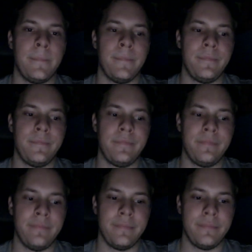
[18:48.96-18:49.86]

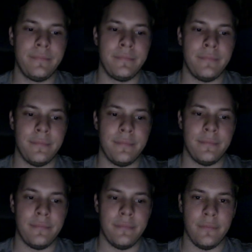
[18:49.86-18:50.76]
(silence)